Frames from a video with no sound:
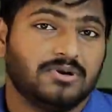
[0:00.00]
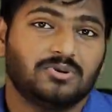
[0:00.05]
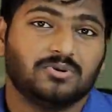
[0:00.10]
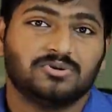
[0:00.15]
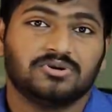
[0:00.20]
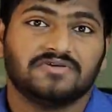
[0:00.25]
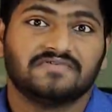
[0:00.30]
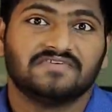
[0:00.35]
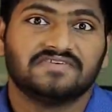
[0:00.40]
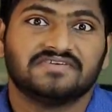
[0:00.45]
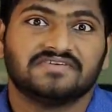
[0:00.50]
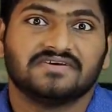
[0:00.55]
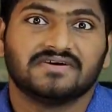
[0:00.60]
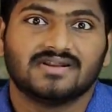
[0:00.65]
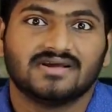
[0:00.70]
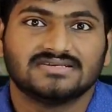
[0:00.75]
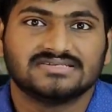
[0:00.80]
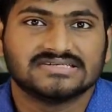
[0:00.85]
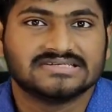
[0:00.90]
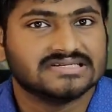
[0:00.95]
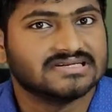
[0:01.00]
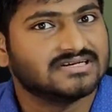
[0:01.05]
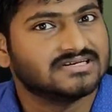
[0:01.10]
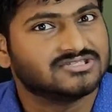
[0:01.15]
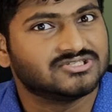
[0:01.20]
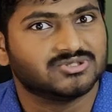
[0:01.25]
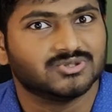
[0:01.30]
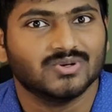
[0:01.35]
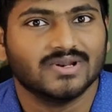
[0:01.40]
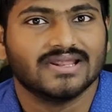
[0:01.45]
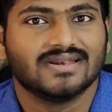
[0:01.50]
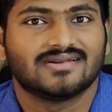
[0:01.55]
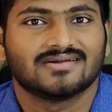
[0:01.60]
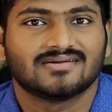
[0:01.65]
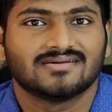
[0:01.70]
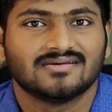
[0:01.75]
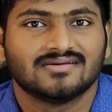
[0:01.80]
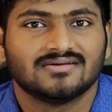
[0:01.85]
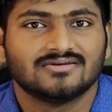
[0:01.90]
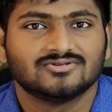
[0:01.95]
don't even realize until it's too
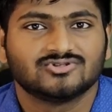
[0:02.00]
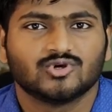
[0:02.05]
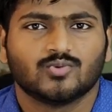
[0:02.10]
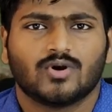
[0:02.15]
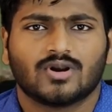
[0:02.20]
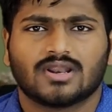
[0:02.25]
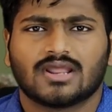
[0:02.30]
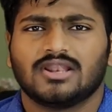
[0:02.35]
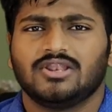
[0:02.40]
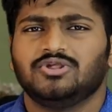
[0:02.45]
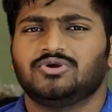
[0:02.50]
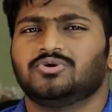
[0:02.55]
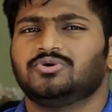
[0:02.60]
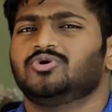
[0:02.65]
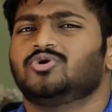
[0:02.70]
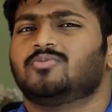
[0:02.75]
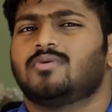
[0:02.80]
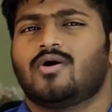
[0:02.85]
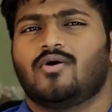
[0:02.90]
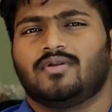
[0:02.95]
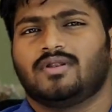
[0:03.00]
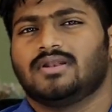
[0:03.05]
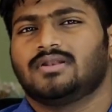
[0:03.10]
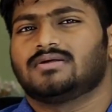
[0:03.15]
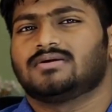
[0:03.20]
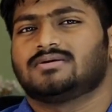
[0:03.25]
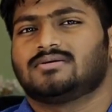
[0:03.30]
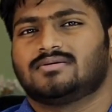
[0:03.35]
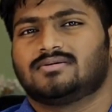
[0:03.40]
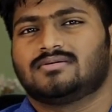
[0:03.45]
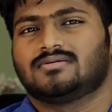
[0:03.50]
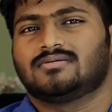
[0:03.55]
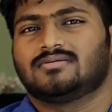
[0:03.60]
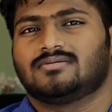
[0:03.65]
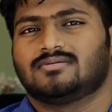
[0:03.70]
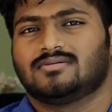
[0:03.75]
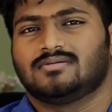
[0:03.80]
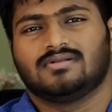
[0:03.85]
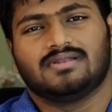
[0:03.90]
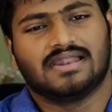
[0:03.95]
late. So what can you do about it?
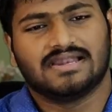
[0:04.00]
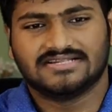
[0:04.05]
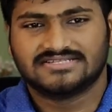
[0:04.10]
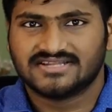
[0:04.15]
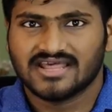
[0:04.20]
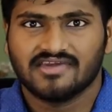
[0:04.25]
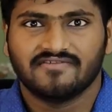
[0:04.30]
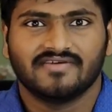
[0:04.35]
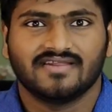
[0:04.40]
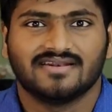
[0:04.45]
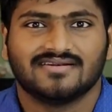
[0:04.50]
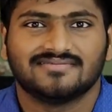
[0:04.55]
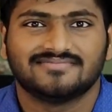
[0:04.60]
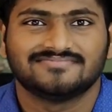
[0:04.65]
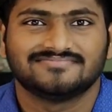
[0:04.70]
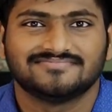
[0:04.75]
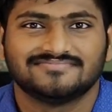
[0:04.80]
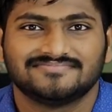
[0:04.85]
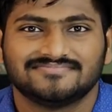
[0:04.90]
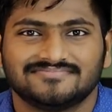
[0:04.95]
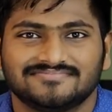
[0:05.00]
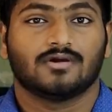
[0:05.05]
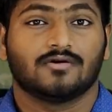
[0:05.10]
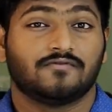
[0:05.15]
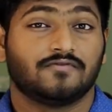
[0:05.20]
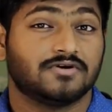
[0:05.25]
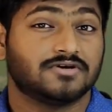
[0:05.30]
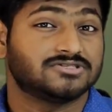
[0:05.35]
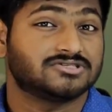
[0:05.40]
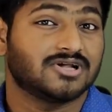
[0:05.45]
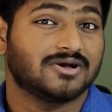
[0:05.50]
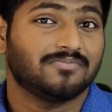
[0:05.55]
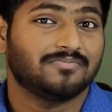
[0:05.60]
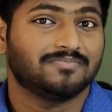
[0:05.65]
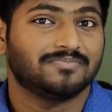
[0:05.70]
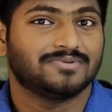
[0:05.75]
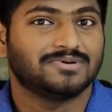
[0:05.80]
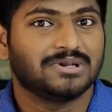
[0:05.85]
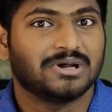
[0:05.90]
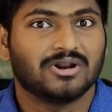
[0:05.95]
Let's dive in. First up,
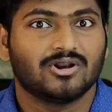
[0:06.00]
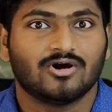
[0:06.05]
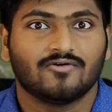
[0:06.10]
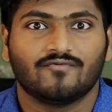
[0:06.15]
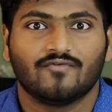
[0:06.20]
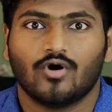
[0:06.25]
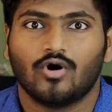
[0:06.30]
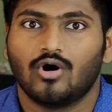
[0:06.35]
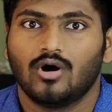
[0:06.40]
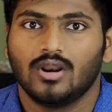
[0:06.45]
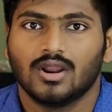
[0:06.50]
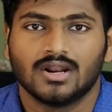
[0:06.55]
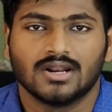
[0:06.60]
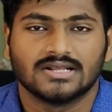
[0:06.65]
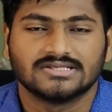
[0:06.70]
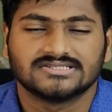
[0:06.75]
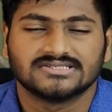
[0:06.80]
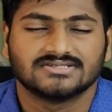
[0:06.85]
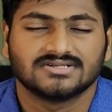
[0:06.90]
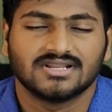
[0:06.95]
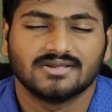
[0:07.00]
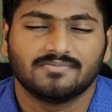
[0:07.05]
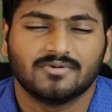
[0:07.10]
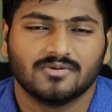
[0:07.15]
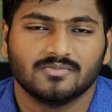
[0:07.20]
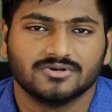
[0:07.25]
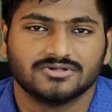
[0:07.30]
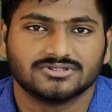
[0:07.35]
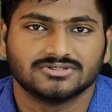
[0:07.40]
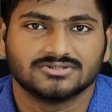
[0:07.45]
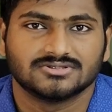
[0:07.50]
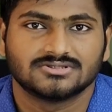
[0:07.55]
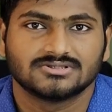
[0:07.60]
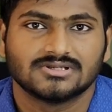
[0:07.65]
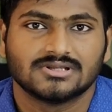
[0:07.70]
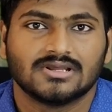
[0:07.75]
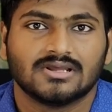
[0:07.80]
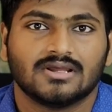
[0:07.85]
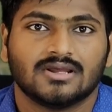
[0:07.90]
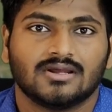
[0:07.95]
turn off all unnecessary permissions.
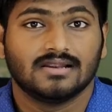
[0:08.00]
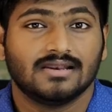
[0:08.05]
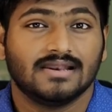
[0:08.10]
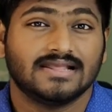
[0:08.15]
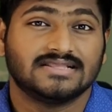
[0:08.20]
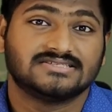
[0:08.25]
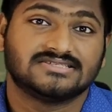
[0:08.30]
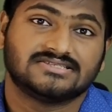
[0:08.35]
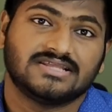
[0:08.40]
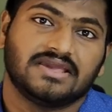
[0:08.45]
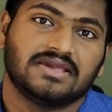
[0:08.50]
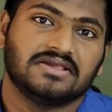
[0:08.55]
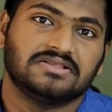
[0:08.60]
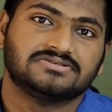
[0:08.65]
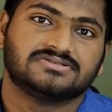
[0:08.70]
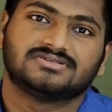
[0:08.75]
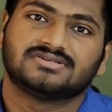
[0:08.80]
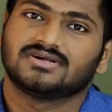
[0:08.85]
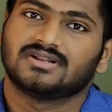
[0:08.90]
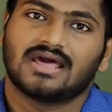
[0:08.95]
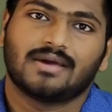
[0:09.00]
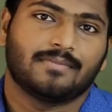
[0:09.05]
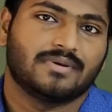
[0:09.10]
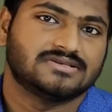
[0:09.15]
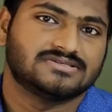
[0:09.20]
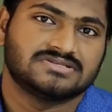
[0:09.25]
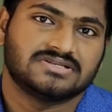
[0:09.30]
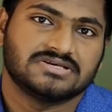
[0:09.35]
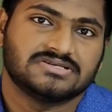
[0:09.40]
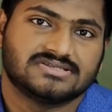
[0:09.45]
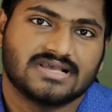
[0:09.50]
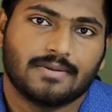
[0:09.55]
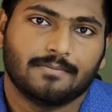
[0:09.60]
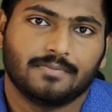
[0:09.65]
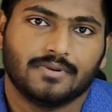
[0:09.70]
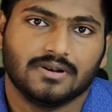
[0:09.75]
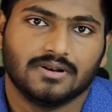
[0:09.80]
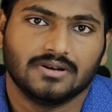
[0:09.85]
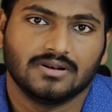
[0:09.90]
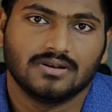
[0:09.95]
Let's take Instagram as an
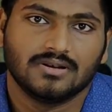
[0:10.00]
example.